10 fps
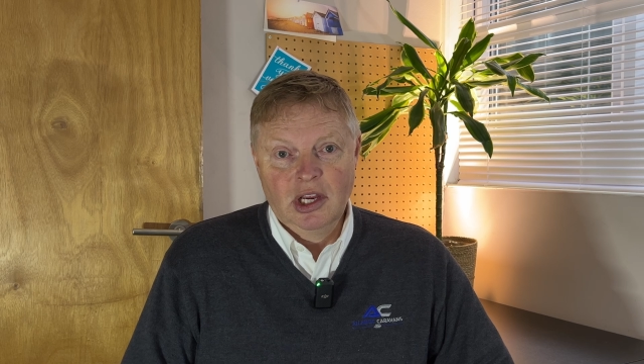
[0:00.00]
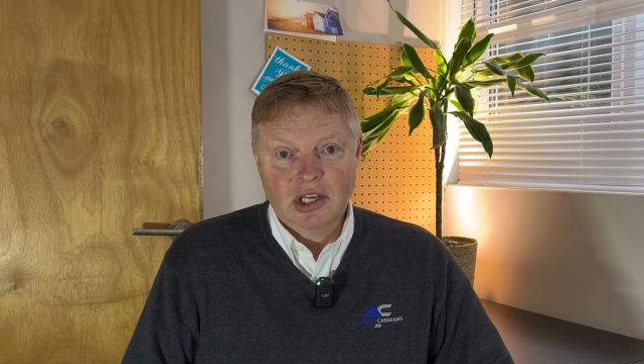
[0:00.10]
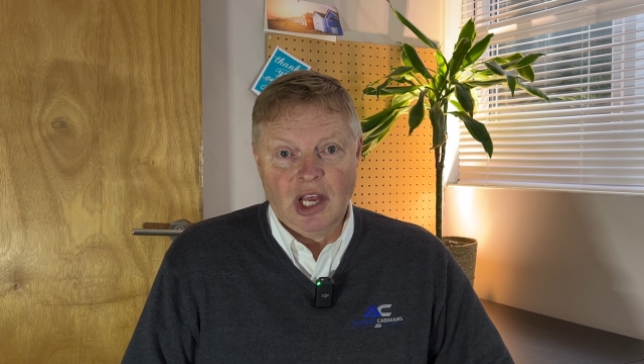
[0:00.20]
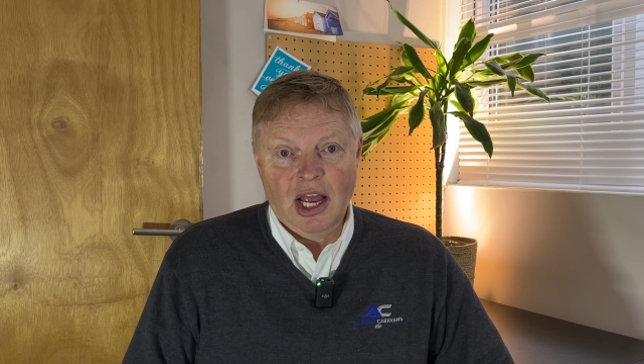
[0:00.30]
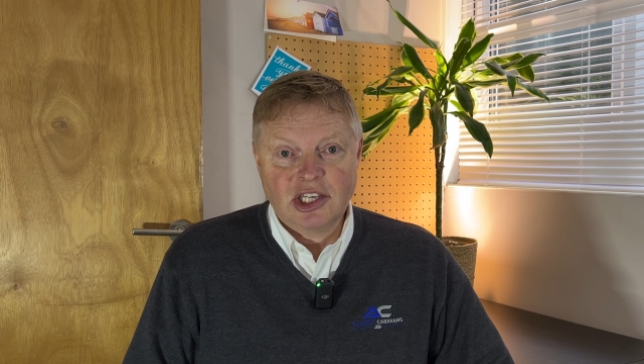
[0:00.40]

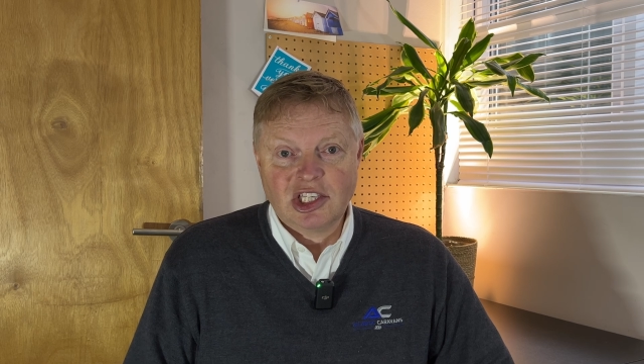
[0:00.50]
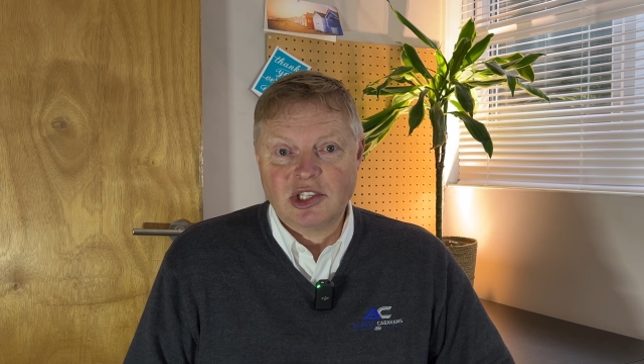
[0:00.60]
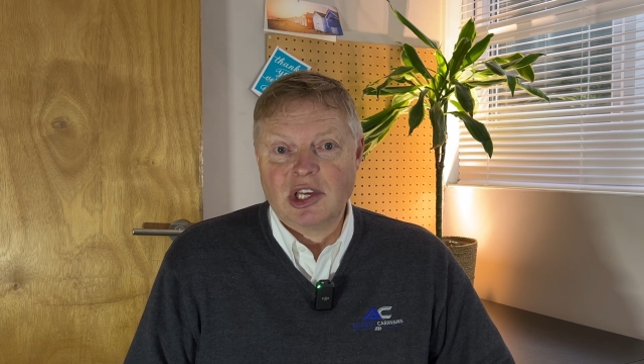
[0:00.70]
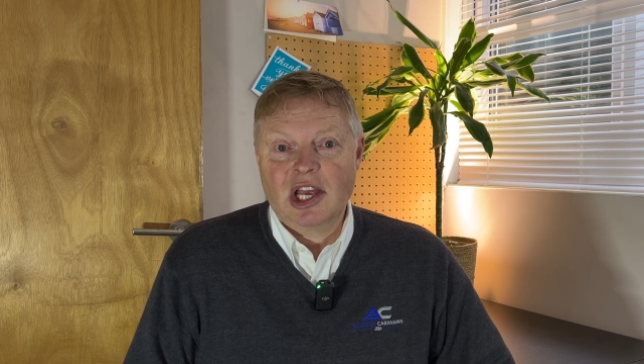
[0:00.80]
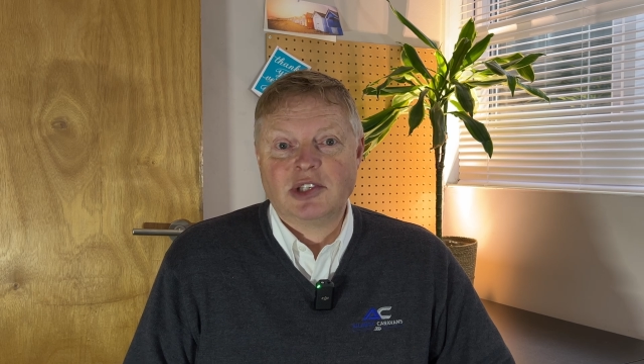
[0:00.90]

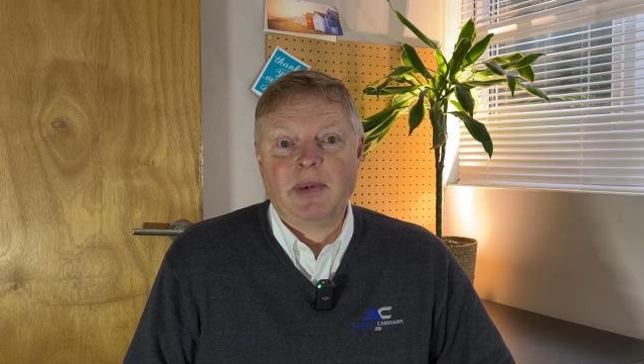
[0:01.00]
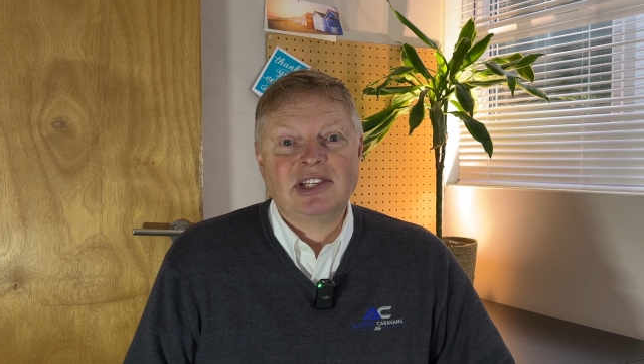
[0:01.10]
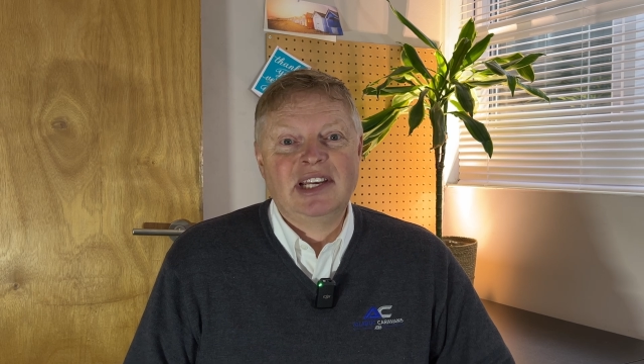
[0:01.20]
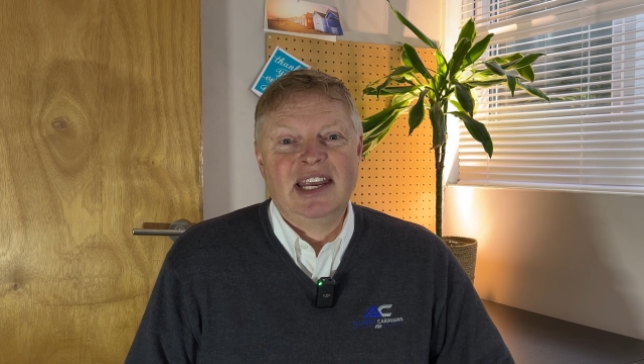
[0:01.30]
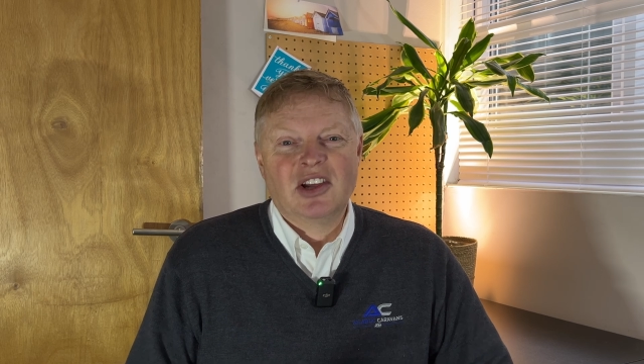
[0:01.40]

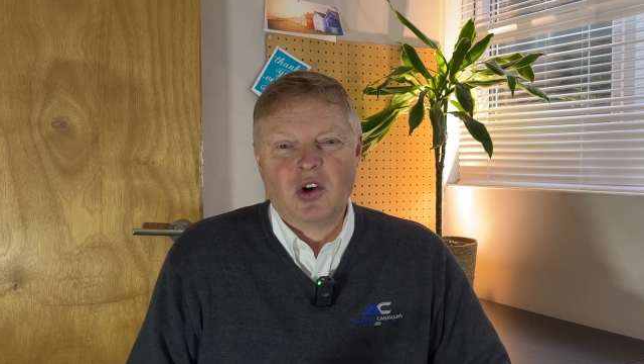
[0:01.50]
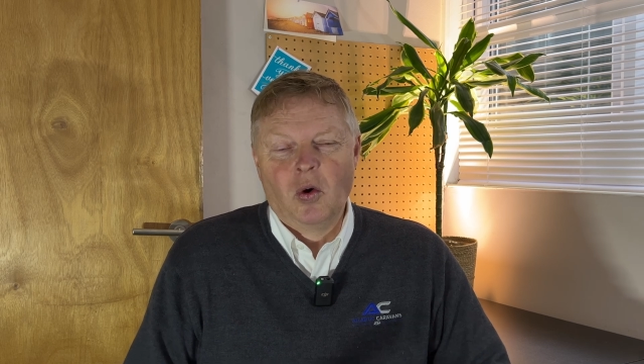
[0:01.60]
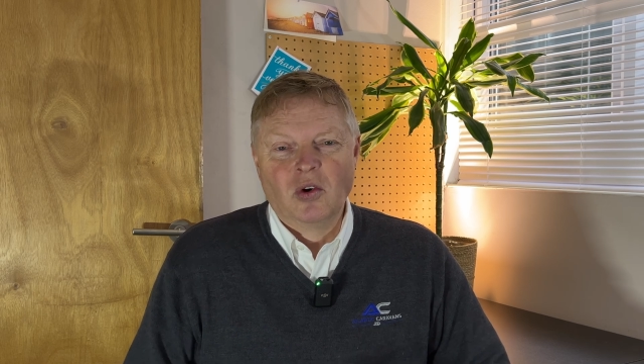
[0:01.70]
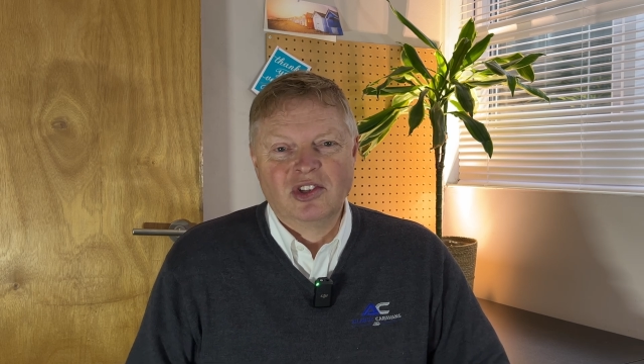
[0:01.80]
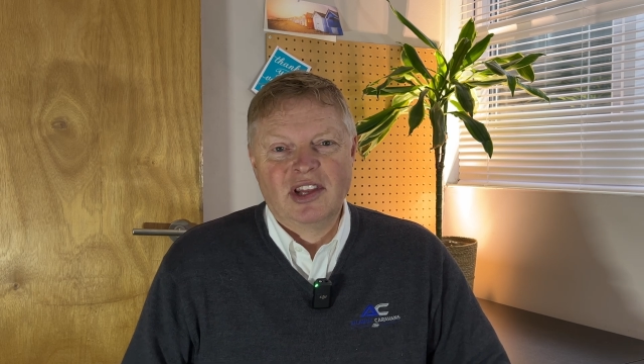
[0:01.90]
especially in the
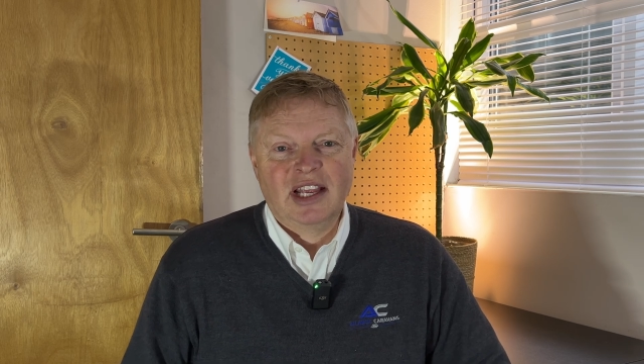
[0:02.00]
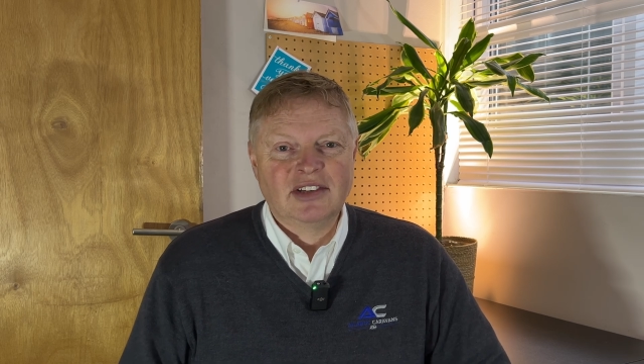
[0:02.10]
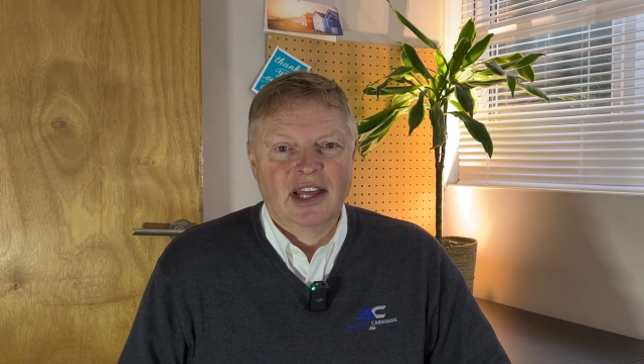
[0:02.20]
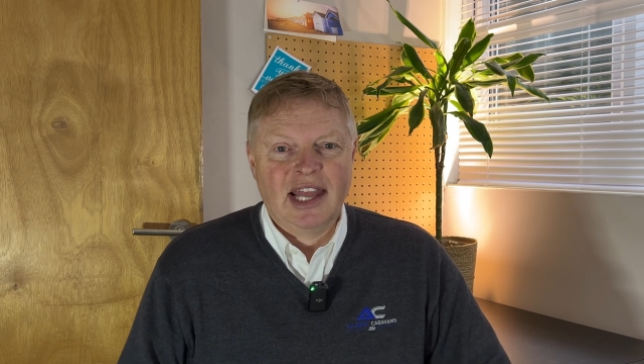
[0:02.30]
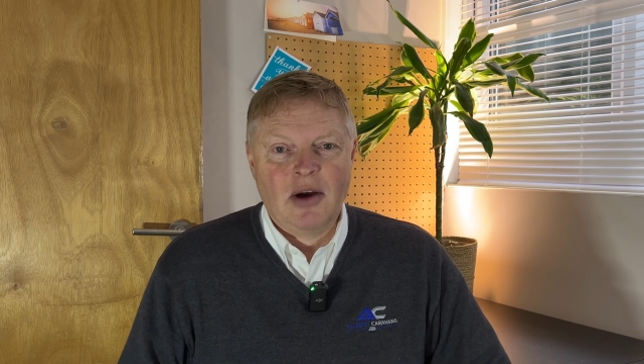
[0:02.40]
corners and things
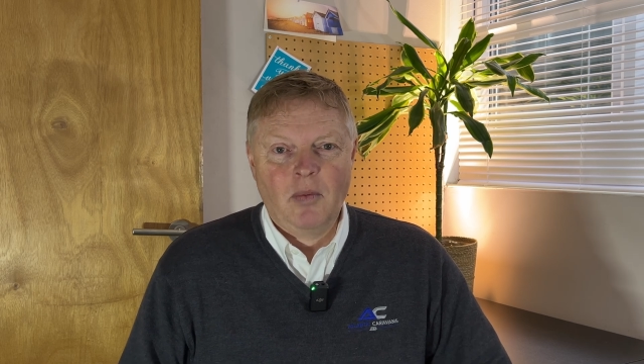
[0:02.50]
like that,